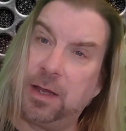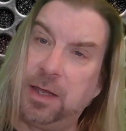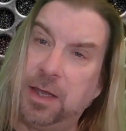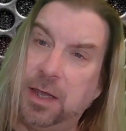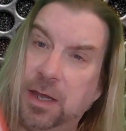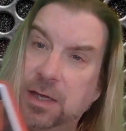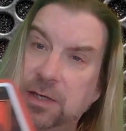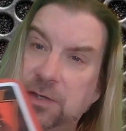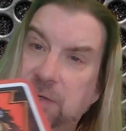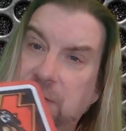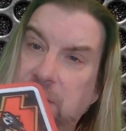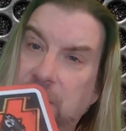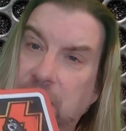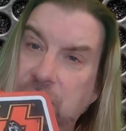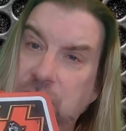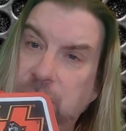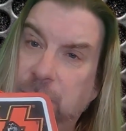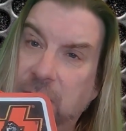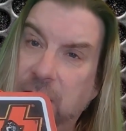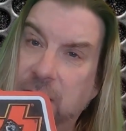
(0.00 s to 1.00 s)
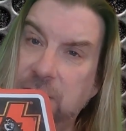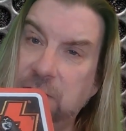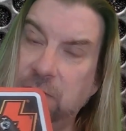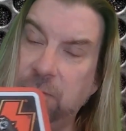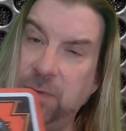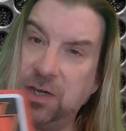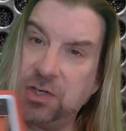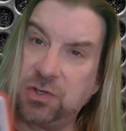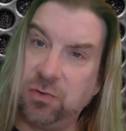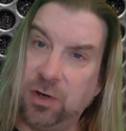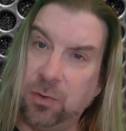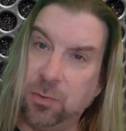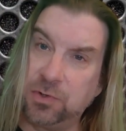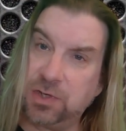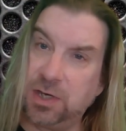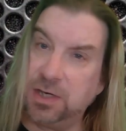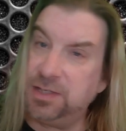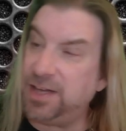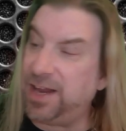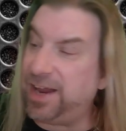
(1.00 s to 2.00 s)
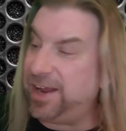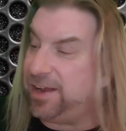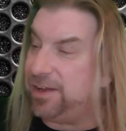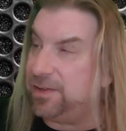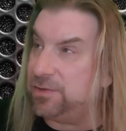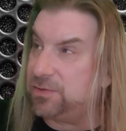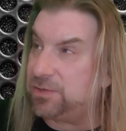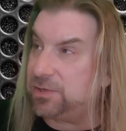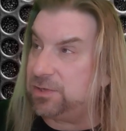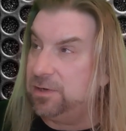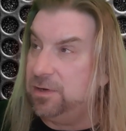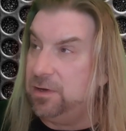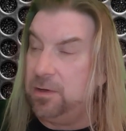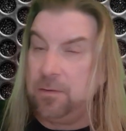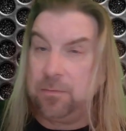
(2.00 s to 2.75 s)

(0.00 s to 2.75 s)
Kiss lunchbox of mystery, which contains